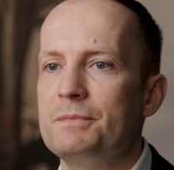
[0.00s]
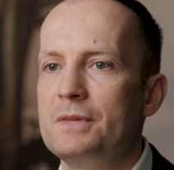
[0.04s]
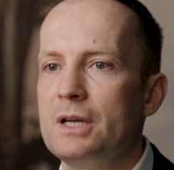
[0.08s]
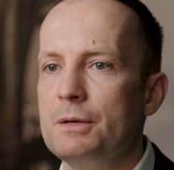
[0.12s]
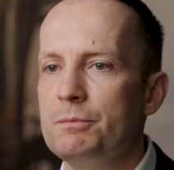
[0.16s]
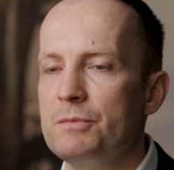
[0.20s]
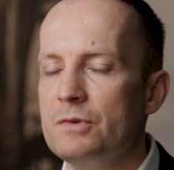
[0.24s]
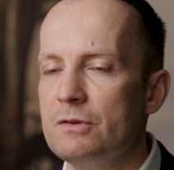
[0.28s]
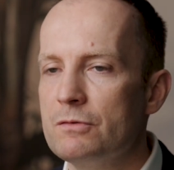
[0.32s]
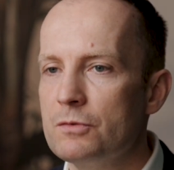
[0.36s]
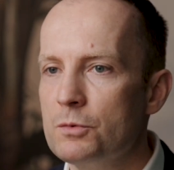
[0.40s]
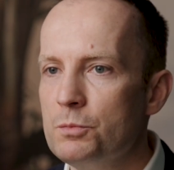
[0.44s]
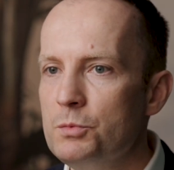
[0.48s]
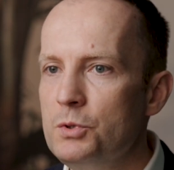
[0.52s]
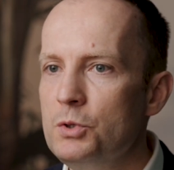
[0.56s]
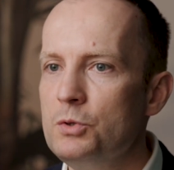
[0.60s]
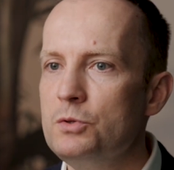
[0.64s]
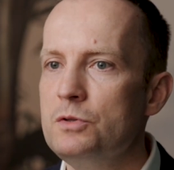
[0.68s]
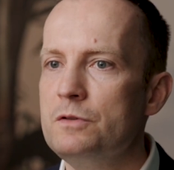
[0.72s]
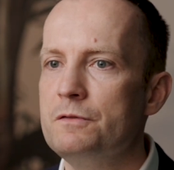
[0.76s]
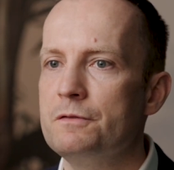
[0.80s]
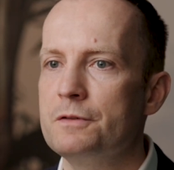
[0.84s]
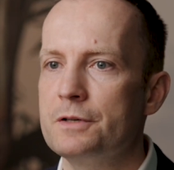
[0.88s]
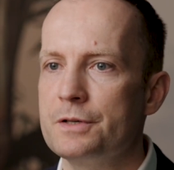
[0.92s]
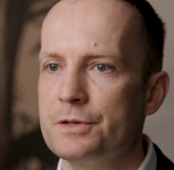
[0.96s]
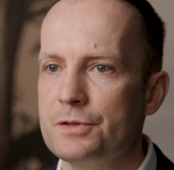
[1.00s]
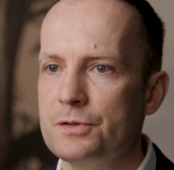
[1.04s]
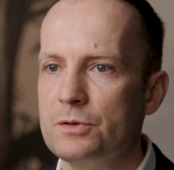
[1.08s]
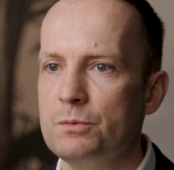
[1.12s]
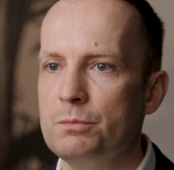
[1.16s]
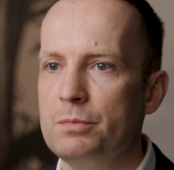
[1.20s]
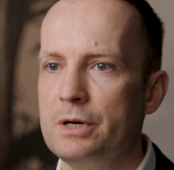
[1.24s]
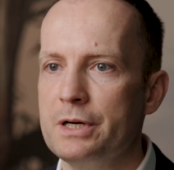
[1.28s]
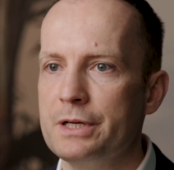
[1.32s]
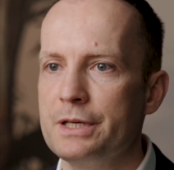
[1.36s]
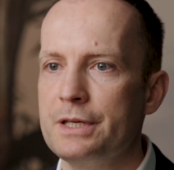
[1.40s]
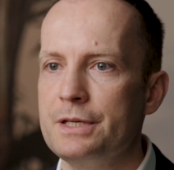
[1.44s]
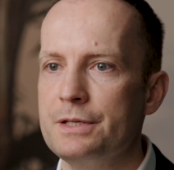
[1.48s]
coming from universal
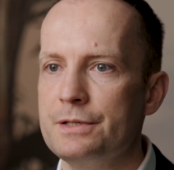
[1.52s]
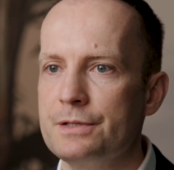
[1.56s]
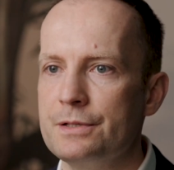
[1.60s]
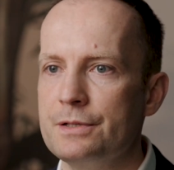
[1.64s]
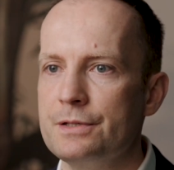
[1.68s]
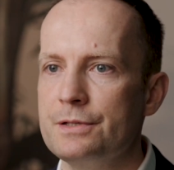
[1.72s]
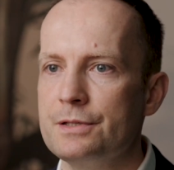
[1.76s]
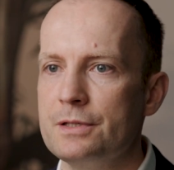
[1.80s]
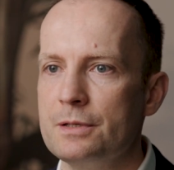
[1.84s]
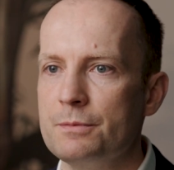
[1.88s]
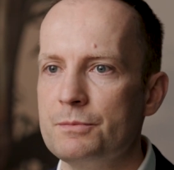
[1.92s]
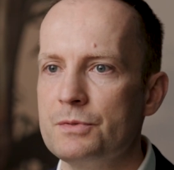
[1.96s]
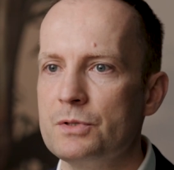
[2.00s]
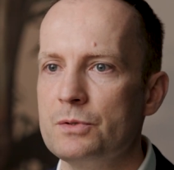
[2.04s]
banking system,